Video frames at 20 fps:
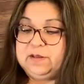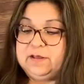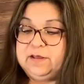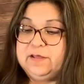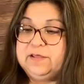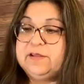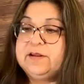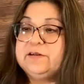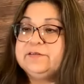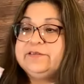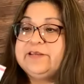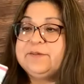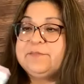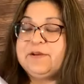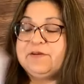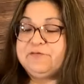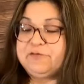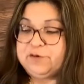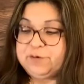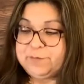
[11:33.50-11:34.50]
Then I'll take my
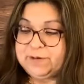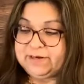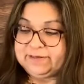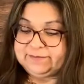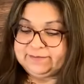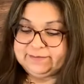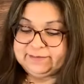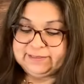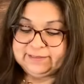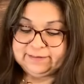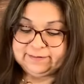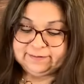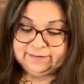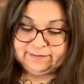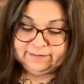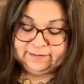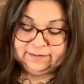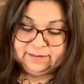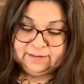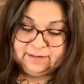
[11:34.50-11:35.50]

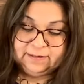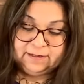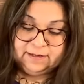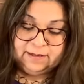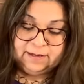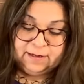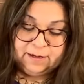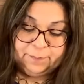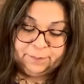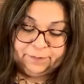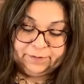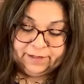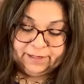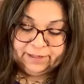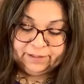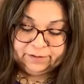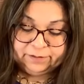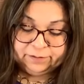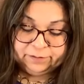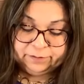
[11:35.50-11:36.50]
4x6, apply
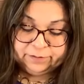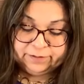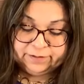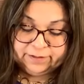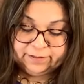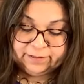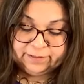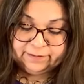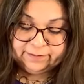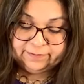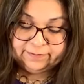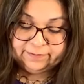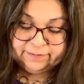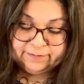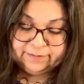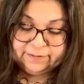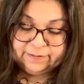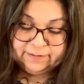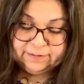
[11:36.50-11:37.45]
glue to this.